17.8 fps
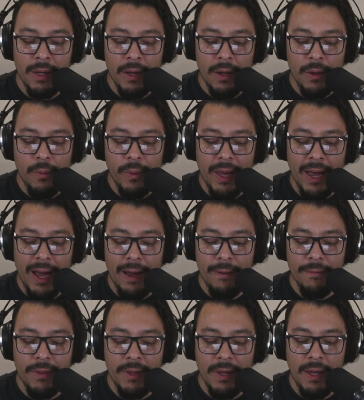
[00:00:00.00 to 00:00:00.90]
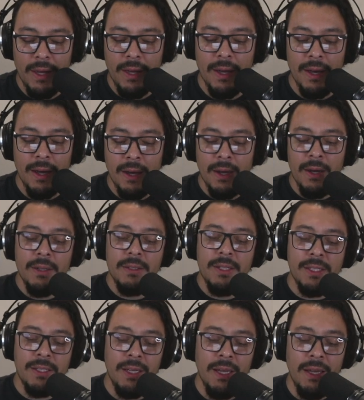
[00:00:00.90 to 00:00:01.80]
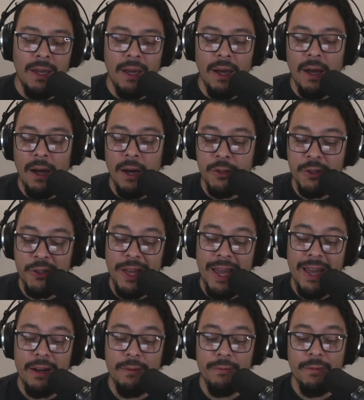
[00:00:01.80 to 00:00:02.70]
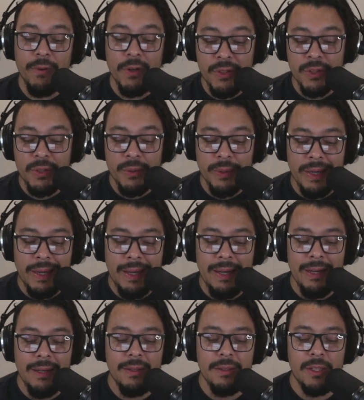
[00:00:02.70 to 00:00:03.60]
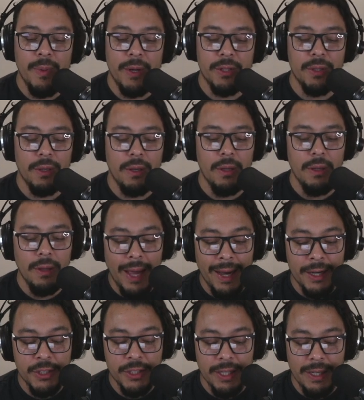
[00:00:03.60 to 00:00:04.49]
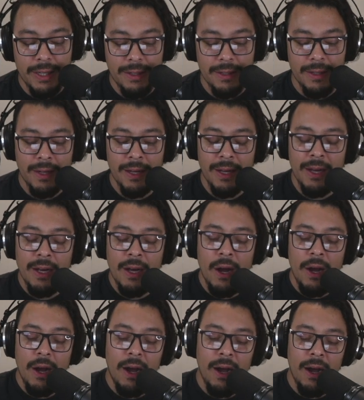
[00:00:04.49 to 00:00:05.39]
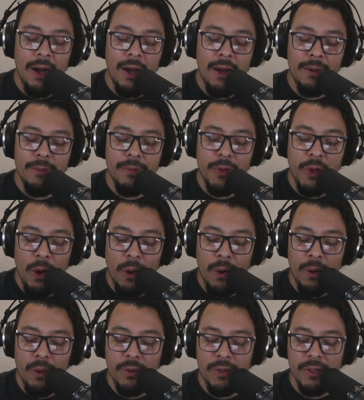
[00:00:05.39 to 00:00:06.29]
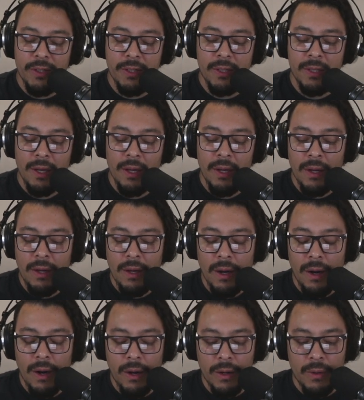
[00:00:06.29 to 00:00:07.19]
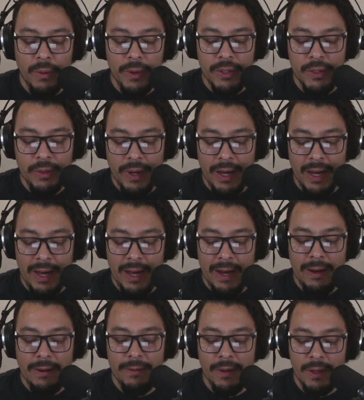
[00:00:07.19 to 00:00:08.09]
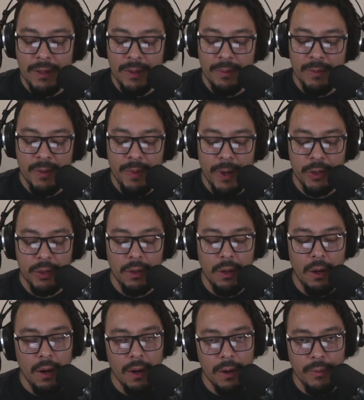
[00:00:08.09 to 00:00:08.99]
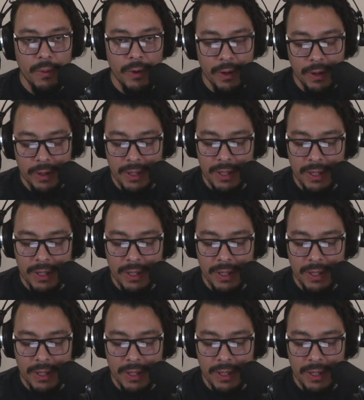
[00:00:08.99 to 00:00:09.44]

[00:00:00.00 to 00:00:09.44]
We have the Disney 100th anniversary special collection. Those are going to have some special artwork.